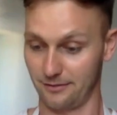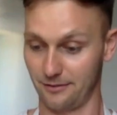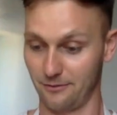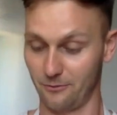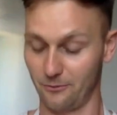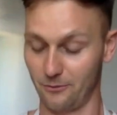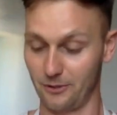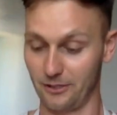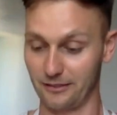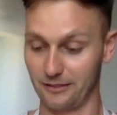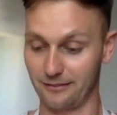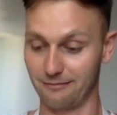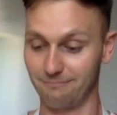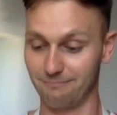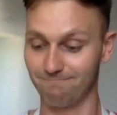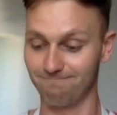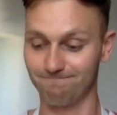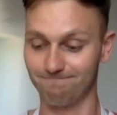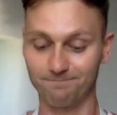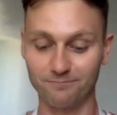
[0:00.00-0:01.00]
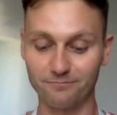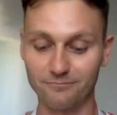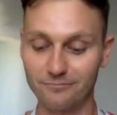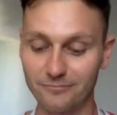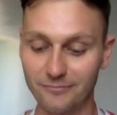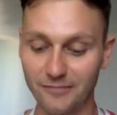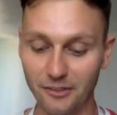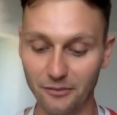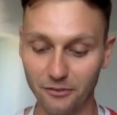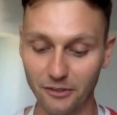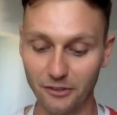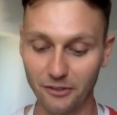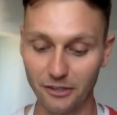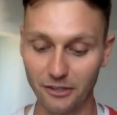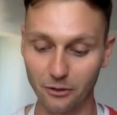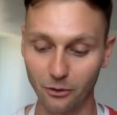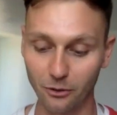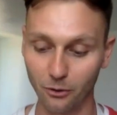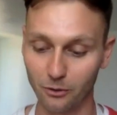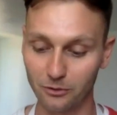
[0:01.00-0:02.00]
What
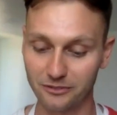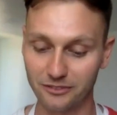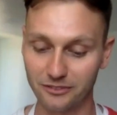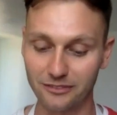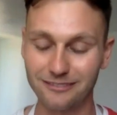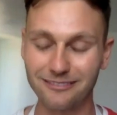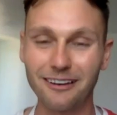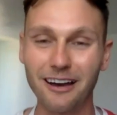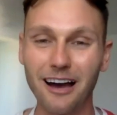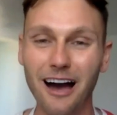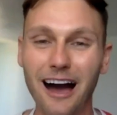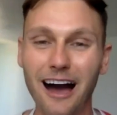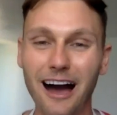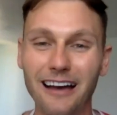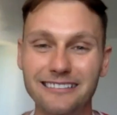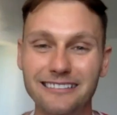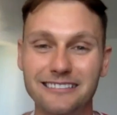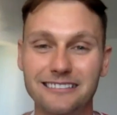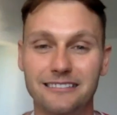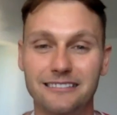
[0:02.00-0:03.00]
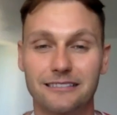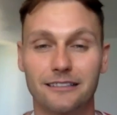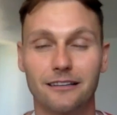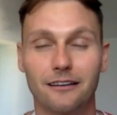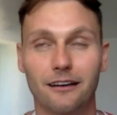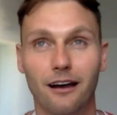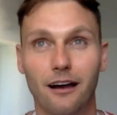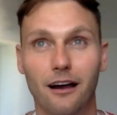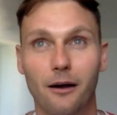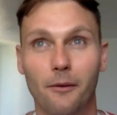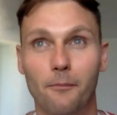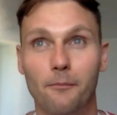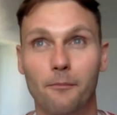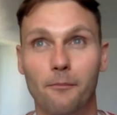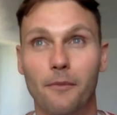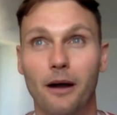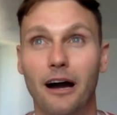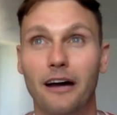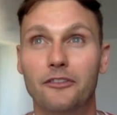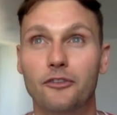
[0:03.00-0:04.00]
difficult as
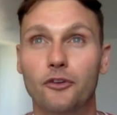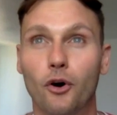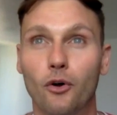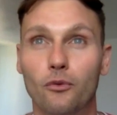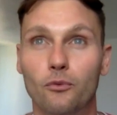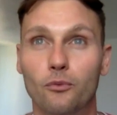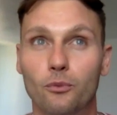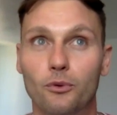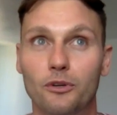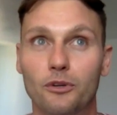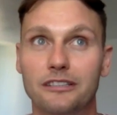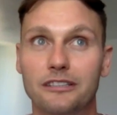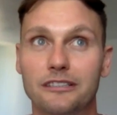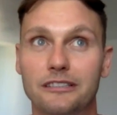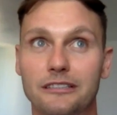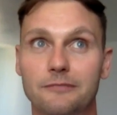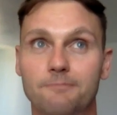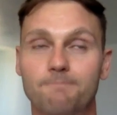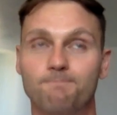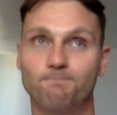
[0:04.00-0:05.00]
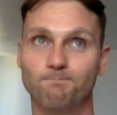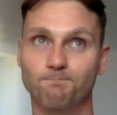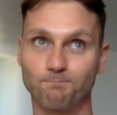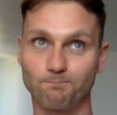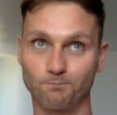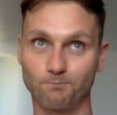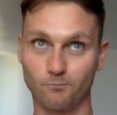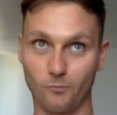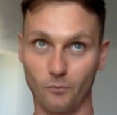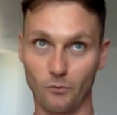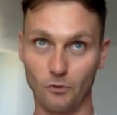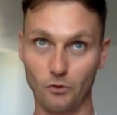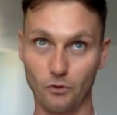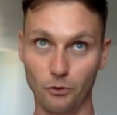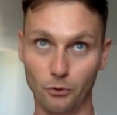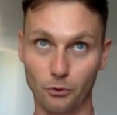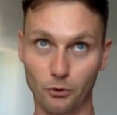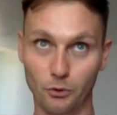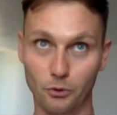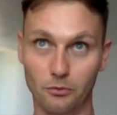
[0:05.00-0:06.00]
I don't really
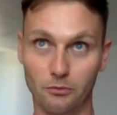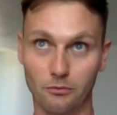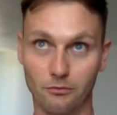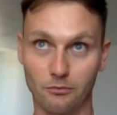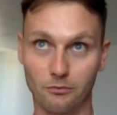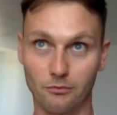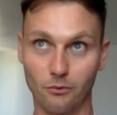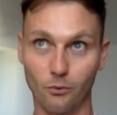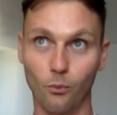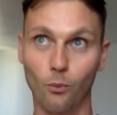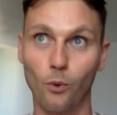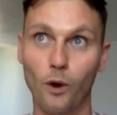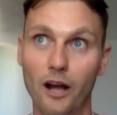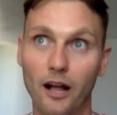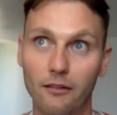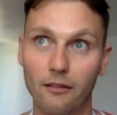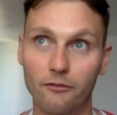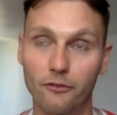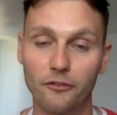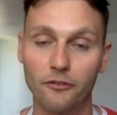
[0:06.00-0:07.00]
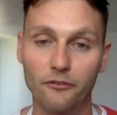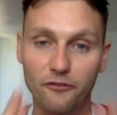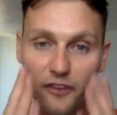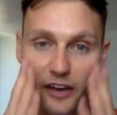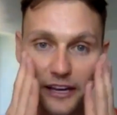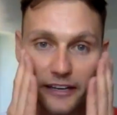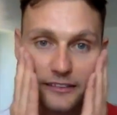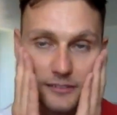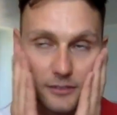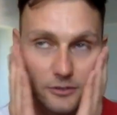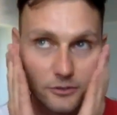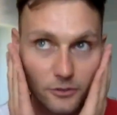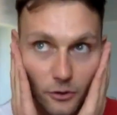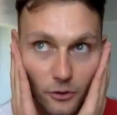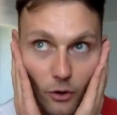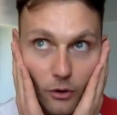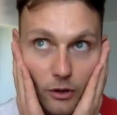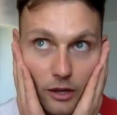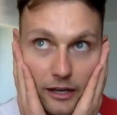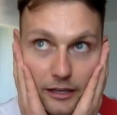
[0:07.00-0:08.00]
do well the face, you know,
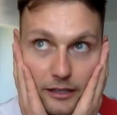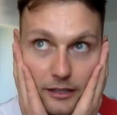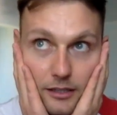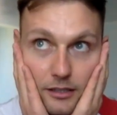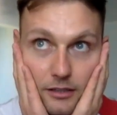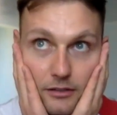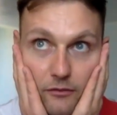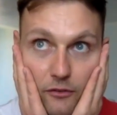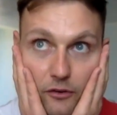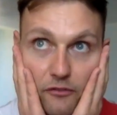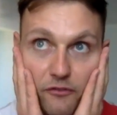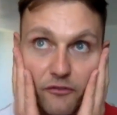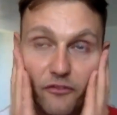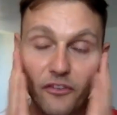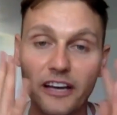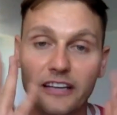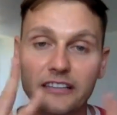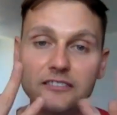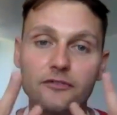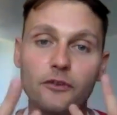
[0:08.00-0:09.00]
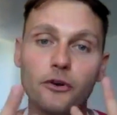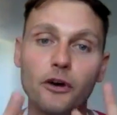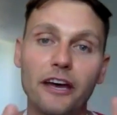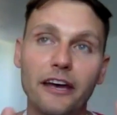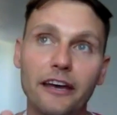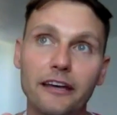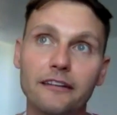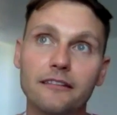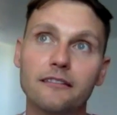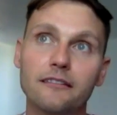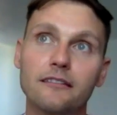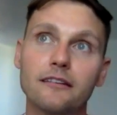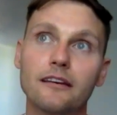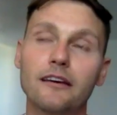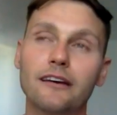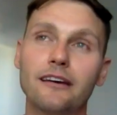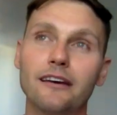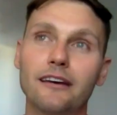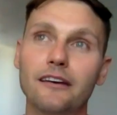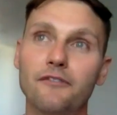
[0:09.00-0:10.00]
like the face, the hand.
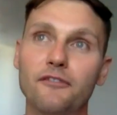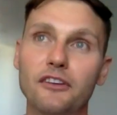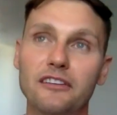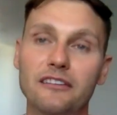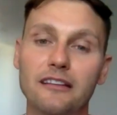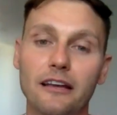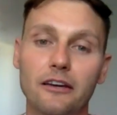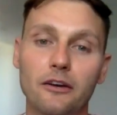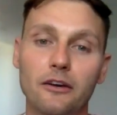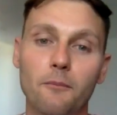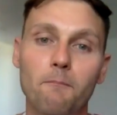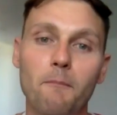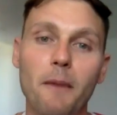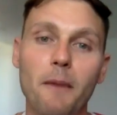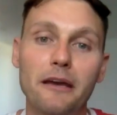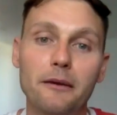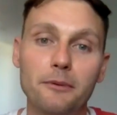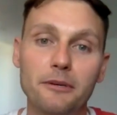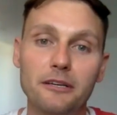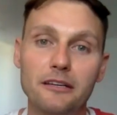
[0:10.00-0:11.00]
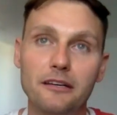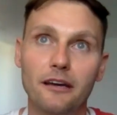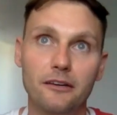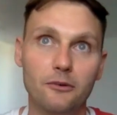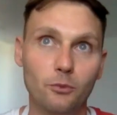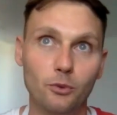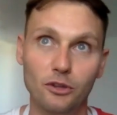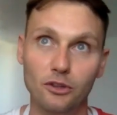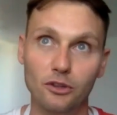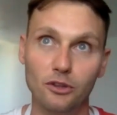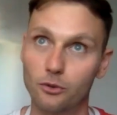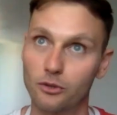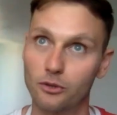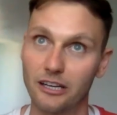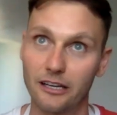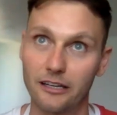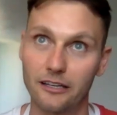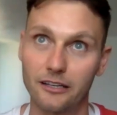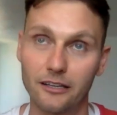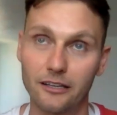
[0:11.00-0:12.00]
If it's like a baby, it will look
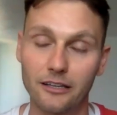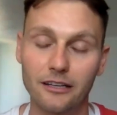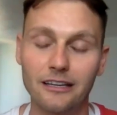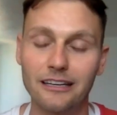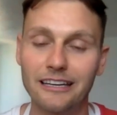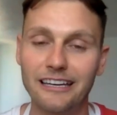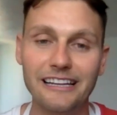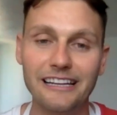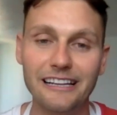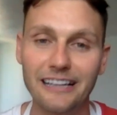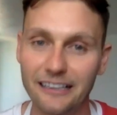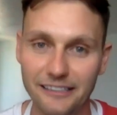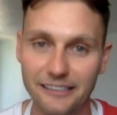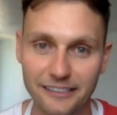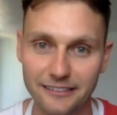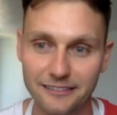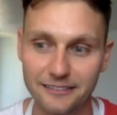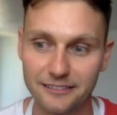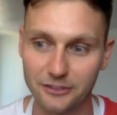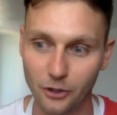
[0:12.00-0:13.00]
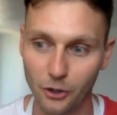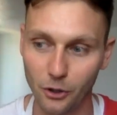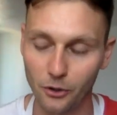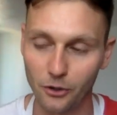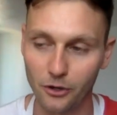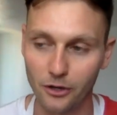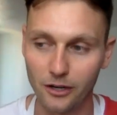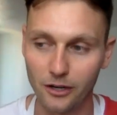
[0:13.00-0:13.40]
like a alien. So